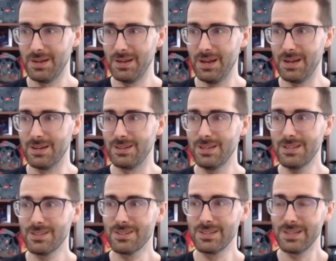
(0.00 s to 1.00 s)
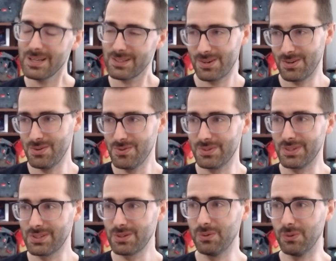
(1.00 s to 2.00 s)
and it doesn't get to use its
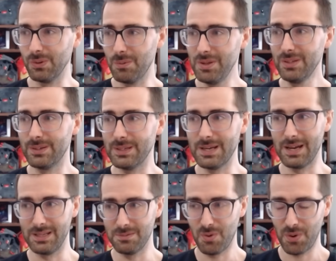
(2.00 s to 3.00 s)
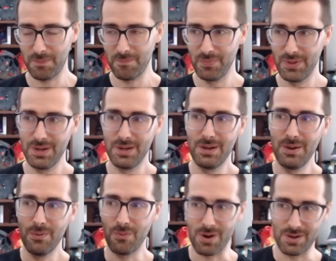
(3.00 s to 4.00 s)
cool ability anymore.
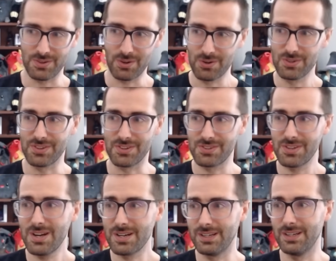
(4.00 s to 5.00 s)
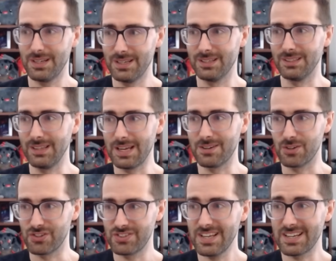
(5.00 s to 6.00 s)
Whereas Urza's Saga in Layer
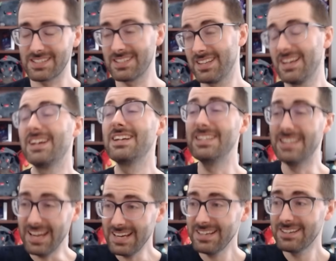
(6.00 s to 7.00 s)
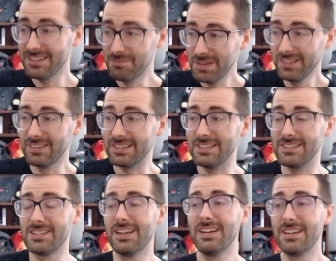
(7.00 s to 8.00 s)
6 gained abilities
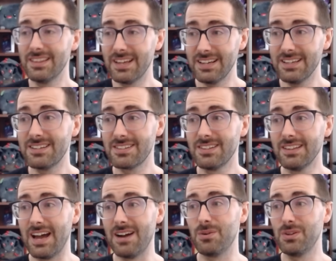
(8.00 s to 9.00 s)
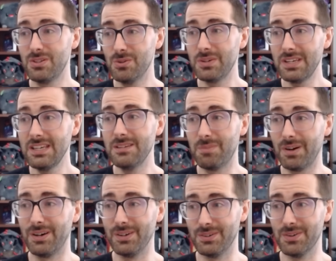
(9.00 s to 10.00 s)
that it is allowed to keep
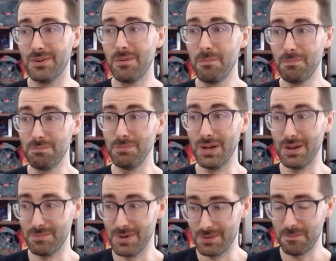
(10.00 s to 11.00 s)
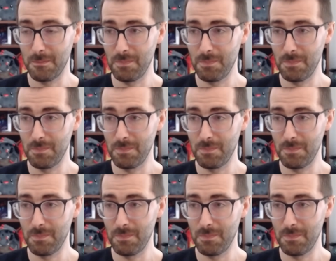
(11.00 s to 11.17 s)
under Blood Moon.